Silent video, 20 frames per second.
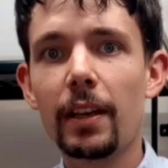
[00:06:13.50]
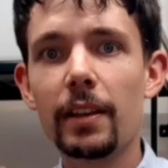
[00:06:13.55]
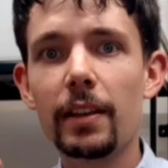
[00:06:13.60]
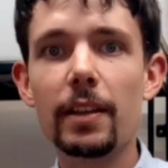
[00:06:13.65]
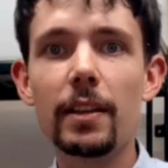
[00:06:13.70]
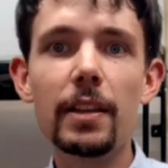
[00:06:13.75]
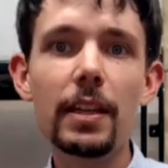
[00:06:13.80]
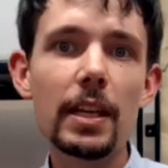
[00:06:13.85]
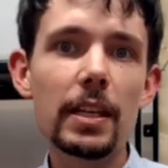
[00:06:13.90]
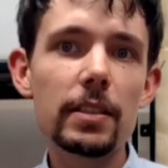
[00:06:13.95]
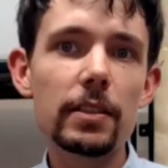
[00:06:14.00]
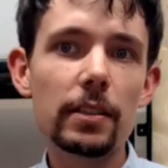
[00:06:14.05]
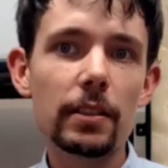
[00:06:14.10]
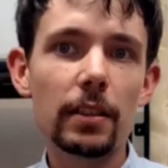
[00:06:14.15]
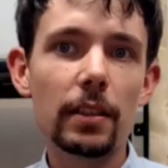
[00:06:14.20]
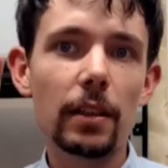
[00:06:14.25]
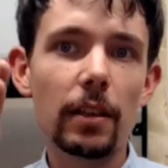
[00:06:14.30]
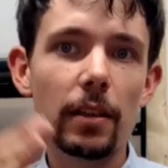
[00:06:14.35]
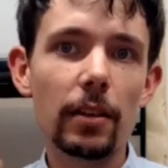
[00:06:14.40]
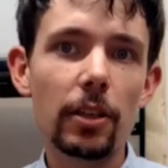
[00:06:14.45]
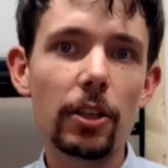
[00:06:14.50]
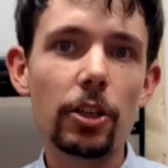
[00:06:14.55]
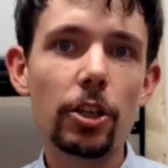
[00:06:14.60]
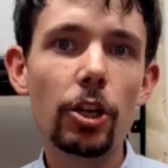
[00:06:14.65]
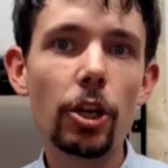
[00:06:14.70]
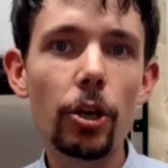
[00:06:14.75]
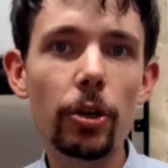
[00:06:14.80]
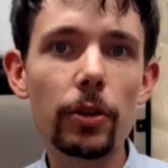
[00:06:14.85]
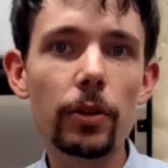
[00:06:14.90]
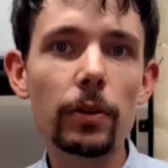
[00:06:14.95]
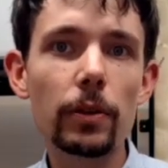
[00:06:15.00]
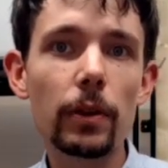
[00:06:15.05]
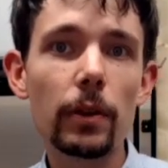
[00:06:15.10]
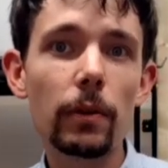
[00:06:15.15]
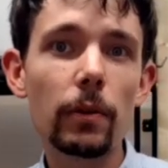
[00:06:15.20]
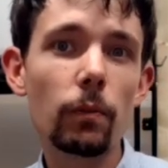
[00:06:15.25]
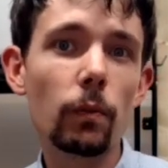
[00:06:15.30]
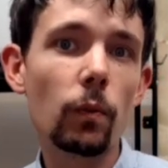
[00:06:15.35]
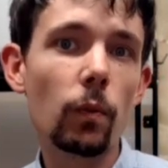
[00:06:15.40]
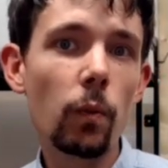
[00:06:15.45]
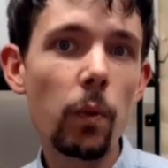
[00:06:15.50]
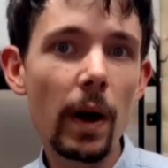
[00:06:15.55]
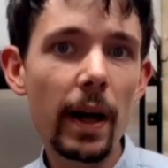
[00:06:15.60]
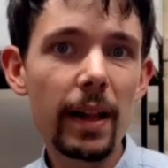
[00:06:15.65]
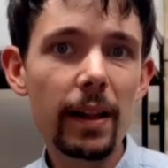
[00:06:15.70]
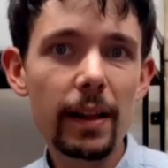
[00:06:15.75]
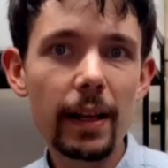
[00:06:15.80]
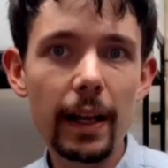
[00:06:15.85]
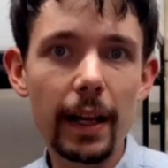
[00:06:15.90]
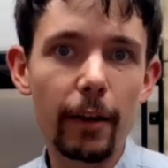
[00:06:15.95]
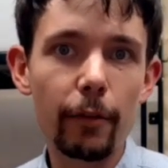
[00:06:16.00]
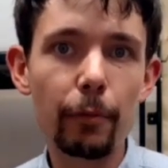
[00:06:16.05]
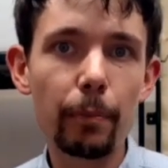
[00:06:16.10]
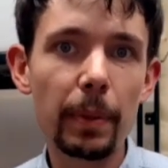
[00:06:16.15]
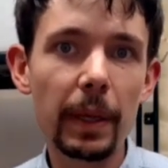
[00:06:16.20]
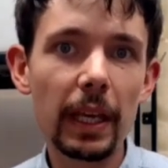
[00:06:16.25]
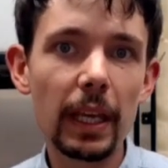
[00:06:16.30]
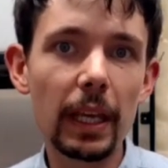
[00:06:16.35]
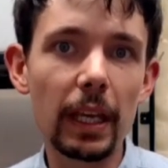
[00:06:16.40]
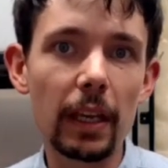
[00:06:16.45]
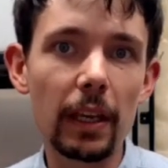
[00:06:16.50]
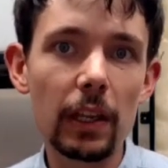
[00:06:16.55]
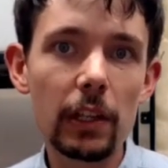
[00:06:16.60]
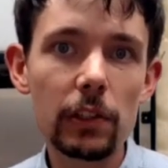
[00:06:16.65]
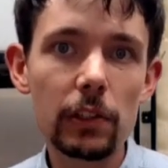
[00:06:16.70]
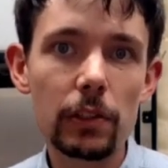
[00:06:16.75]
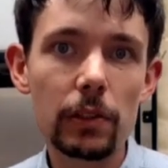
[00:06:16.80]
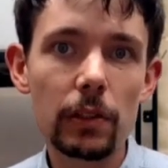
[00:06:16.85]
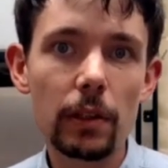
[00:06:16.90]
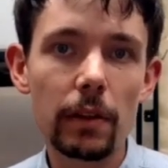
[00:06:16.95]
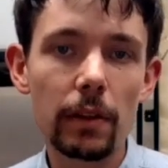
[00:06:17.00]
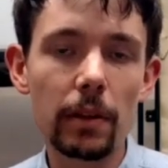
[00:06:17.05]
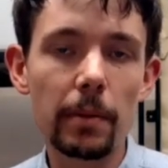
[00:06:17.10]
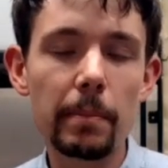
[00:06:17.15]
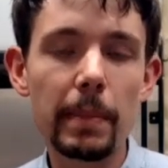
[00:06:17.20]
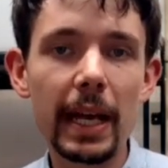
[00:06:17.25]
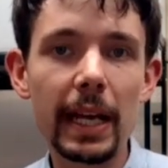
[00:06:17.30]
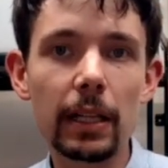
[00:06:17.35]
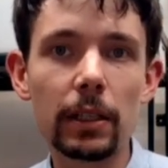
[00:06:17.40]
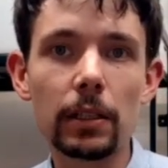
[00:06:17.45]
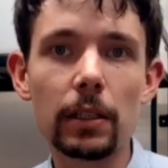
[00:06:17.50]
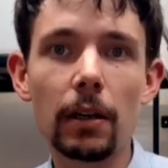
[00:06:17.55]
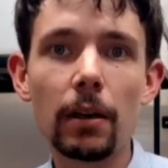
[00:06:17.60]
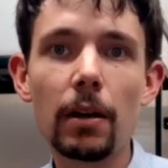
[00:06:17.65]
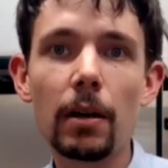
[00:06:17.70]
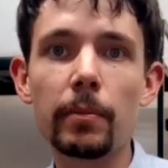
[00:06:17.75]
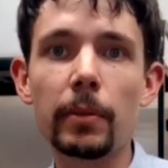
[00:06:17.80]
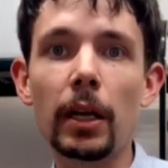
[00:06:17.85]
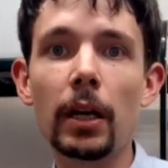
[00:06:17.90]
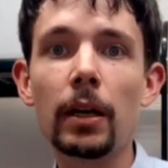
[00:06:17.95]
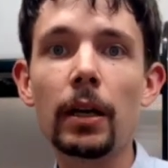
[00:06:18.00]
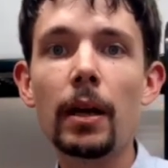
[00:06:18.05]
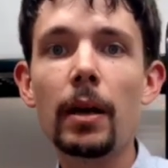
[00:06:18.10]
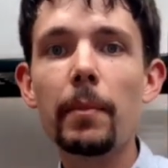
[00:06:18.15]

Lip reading: This could well have pierced the mail armour,